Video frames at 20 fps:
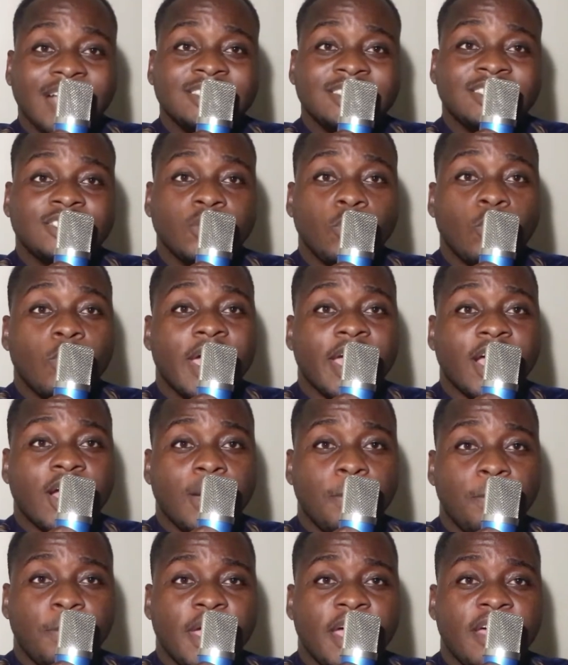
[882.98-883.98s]
I still
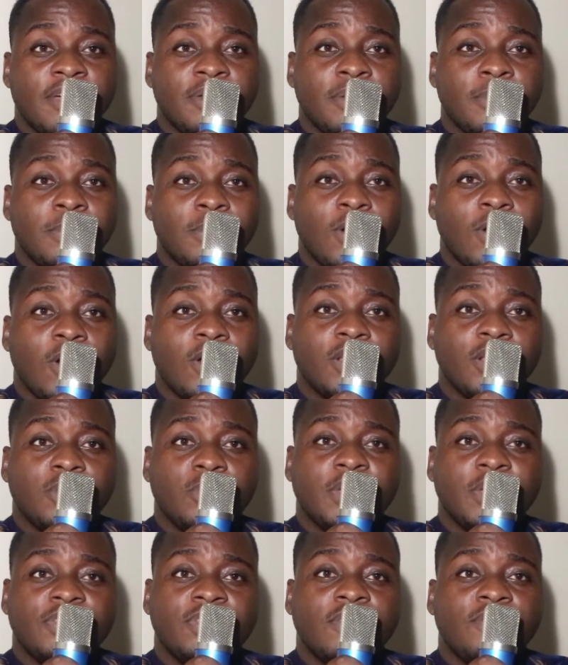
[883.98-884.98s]
wake up in the
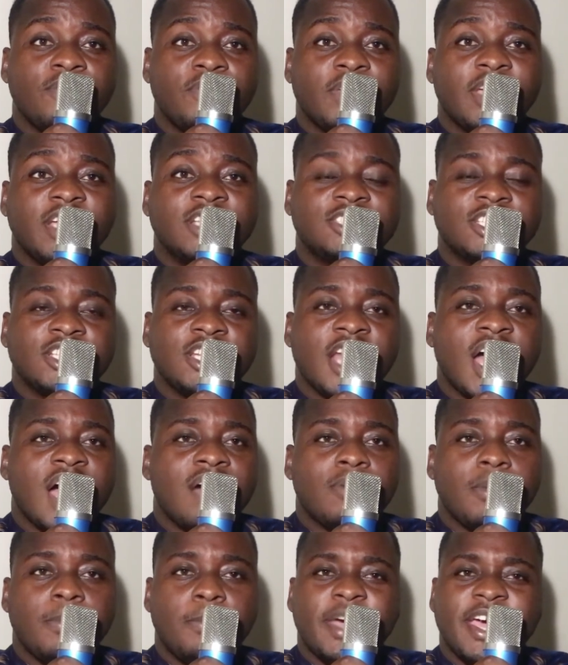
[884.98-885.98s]
morning with the vision
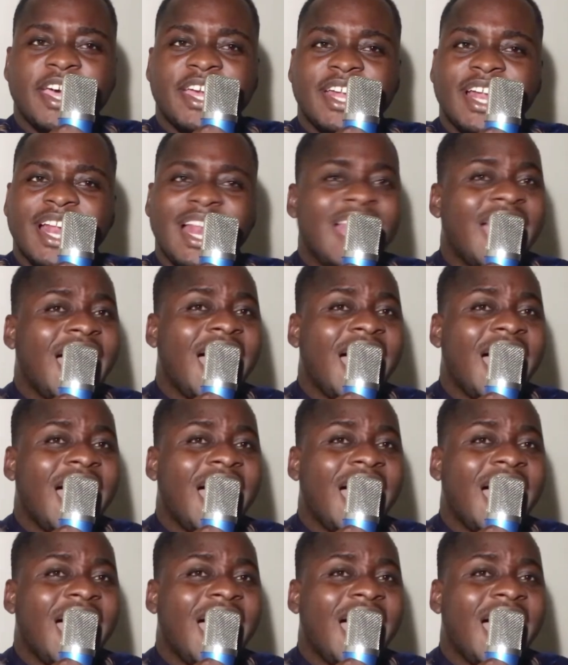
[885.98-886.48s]
of a better